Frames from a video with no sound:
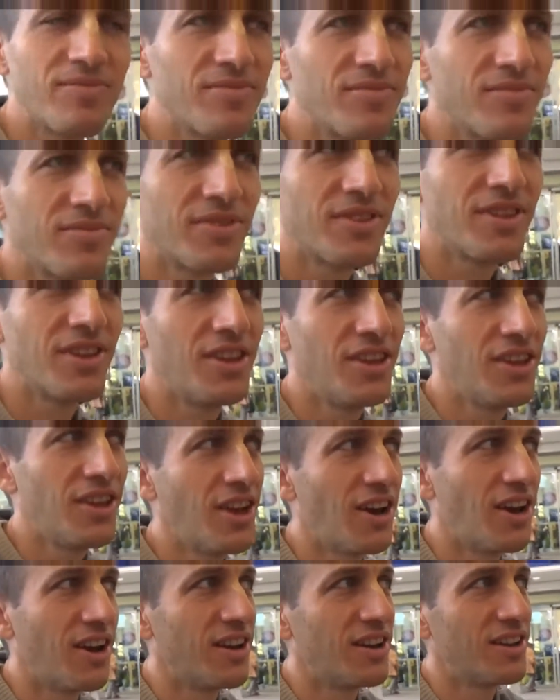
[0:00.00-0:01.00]
sort of
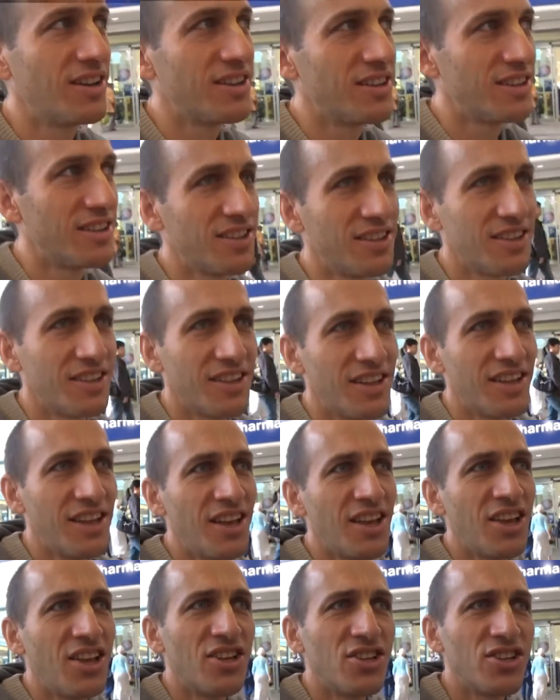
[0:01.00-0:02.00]
circles.
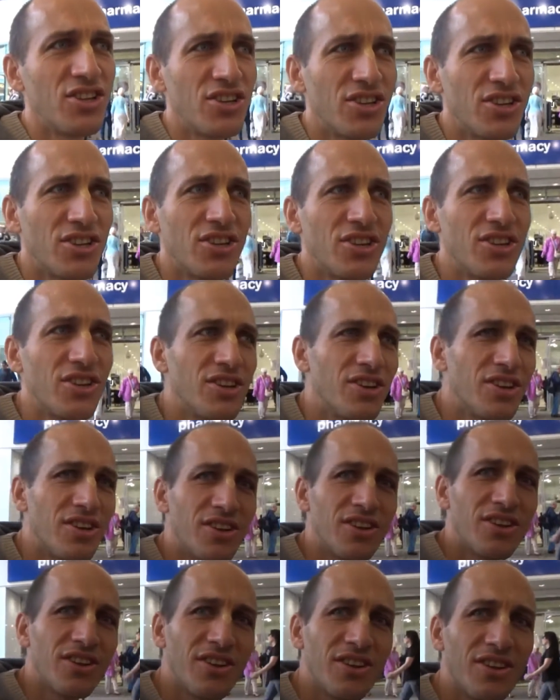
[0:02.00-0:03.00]
I imagine it was more and more
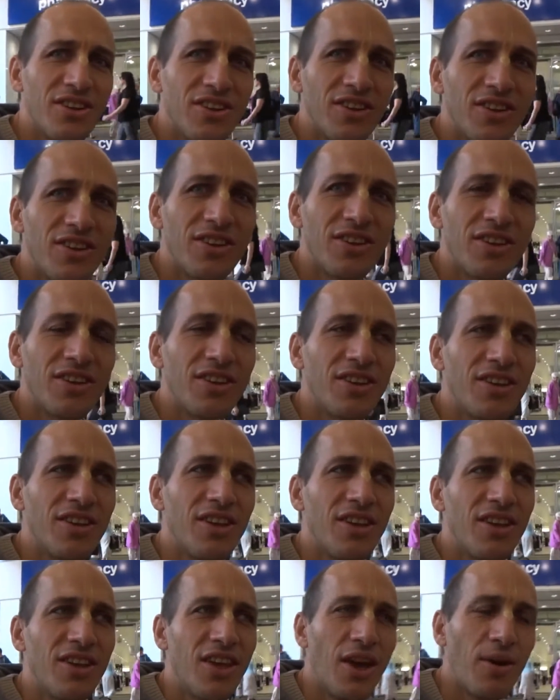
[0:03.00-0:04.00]
prevalent.
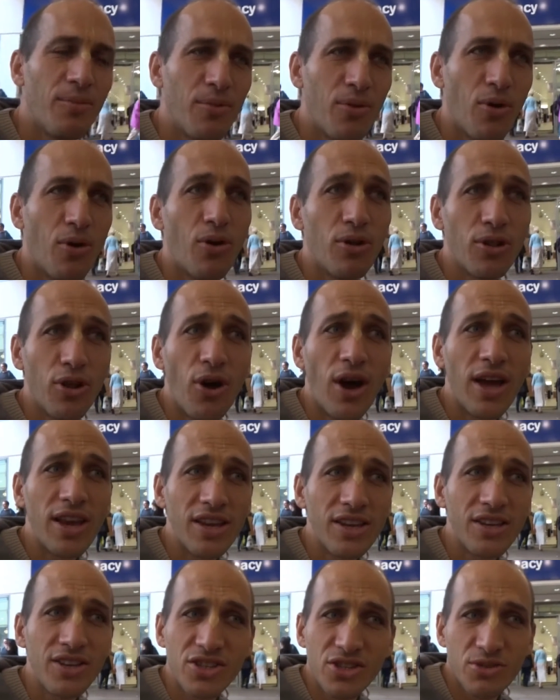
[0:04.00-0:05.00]
Although I
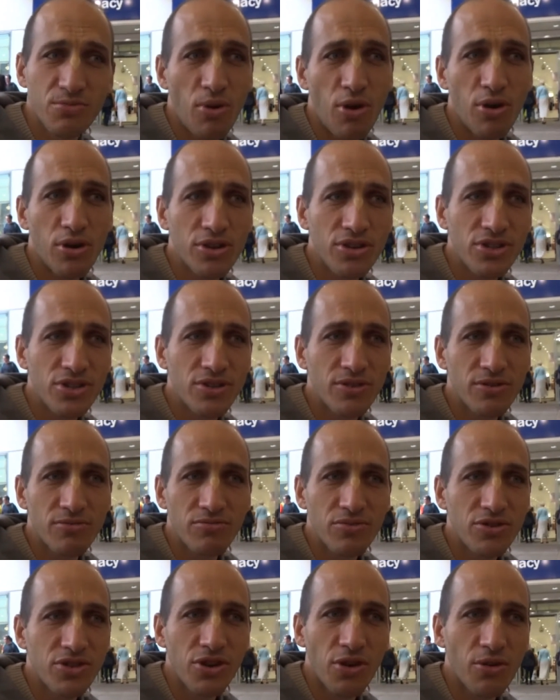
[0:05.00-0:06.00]
didn't smoke
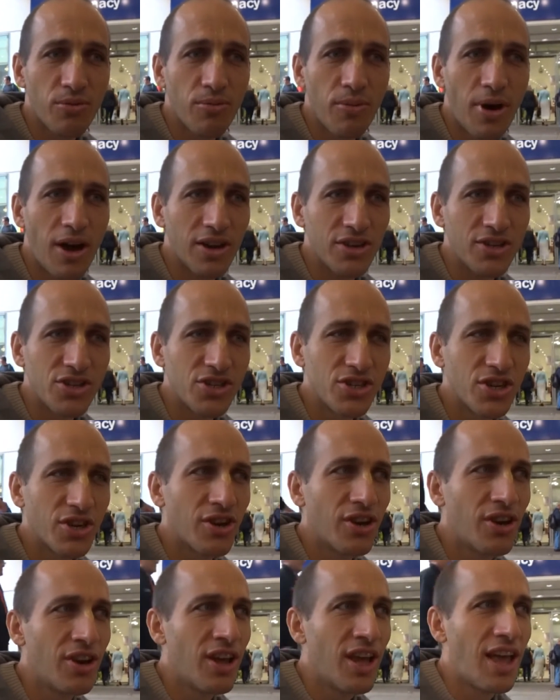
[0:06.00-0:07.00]
so much.
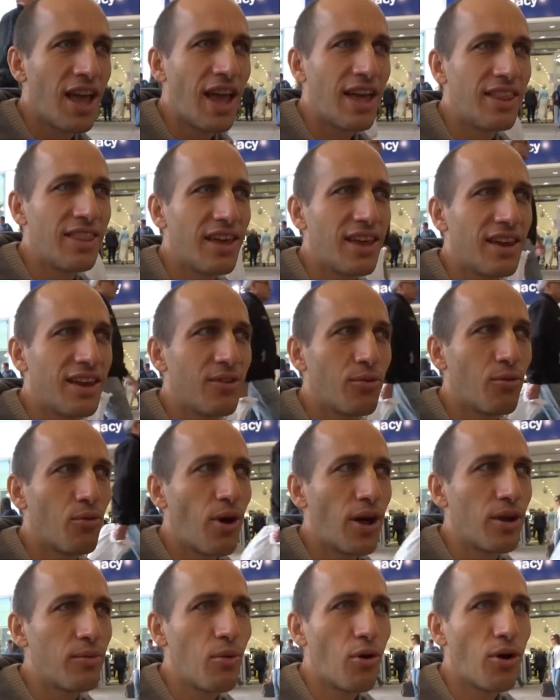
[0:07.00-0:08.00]
And then
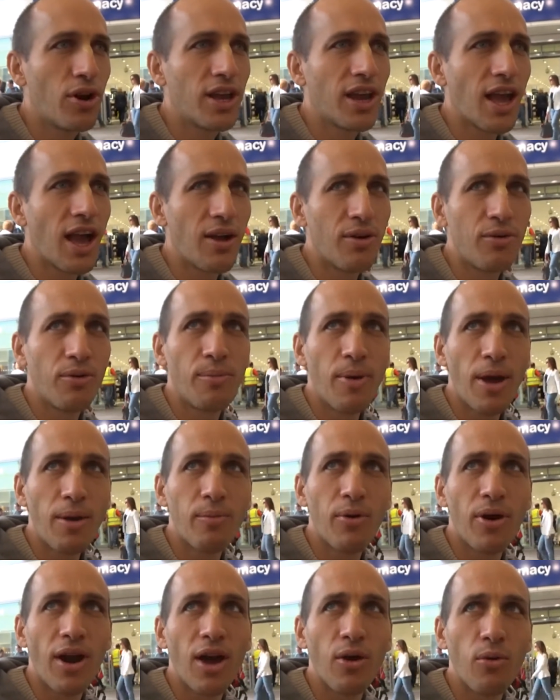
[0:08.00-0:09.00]
one morning I
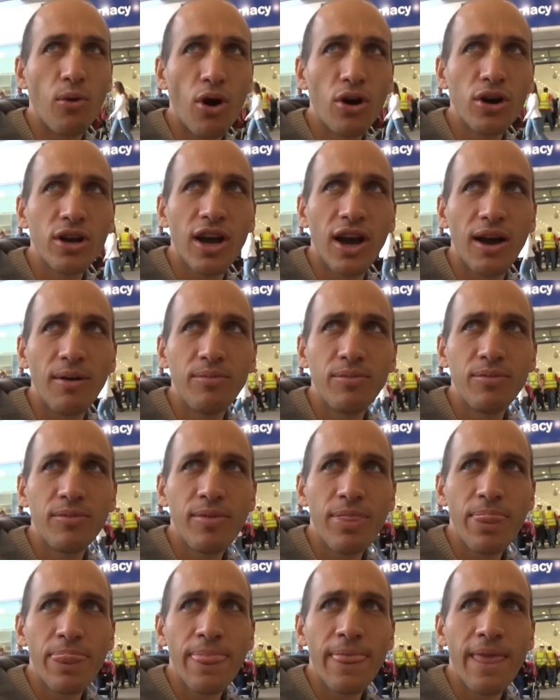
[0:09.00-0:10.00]
remember I woke up
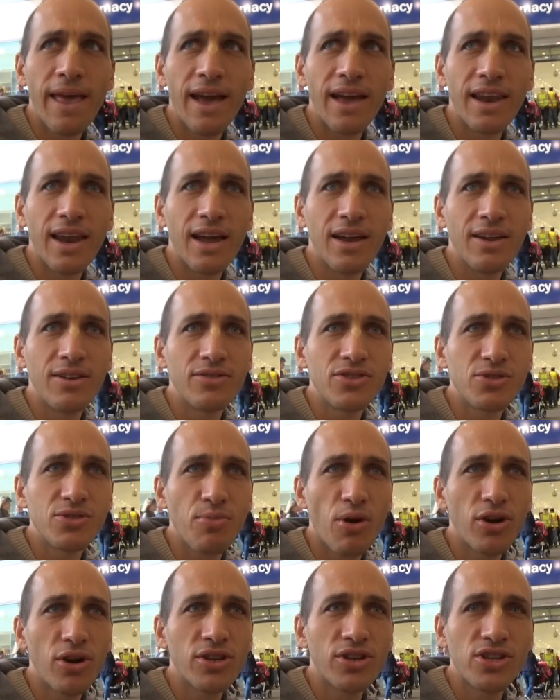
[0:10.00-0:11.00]
and I
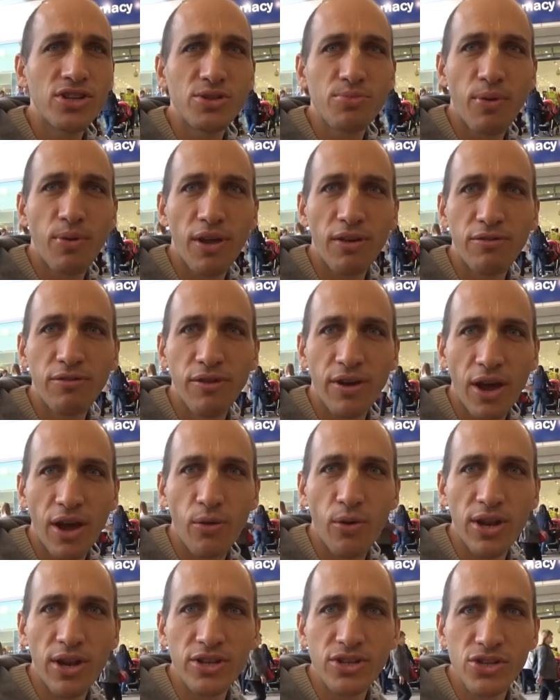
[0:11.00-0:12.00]
smoked a spliff and I
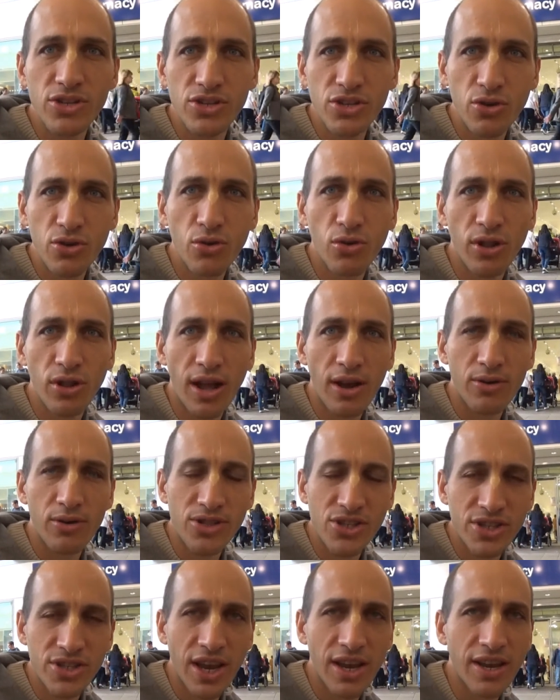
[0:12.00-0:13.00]
went to school. I was
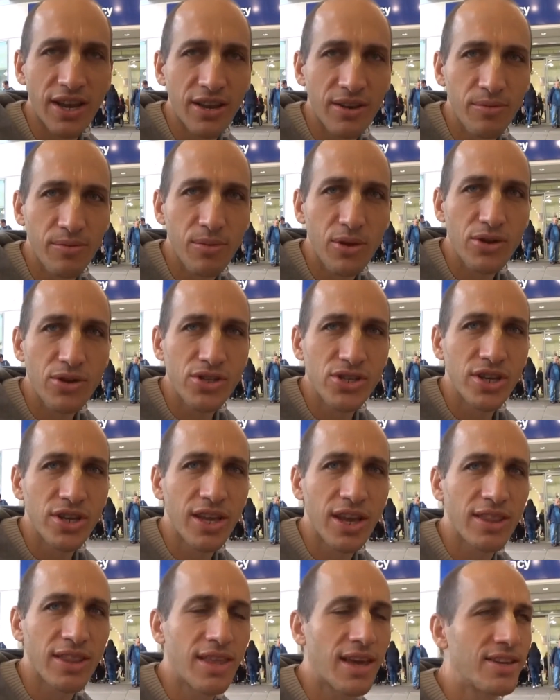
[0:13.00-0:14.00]
studying music
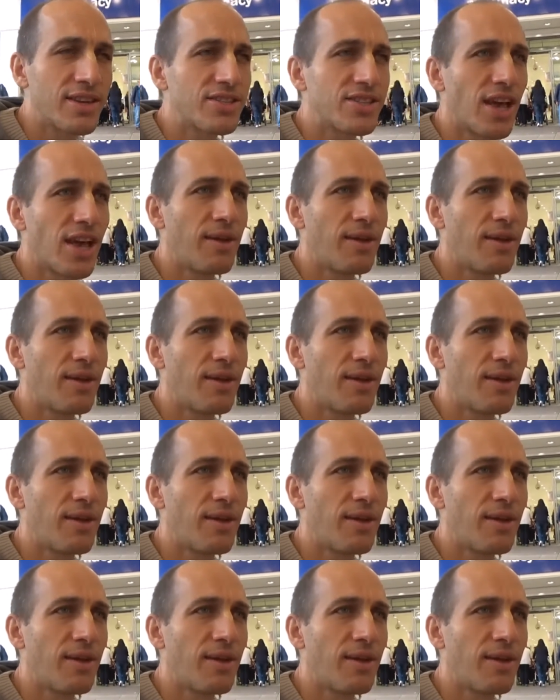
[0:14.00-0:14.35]
at that time.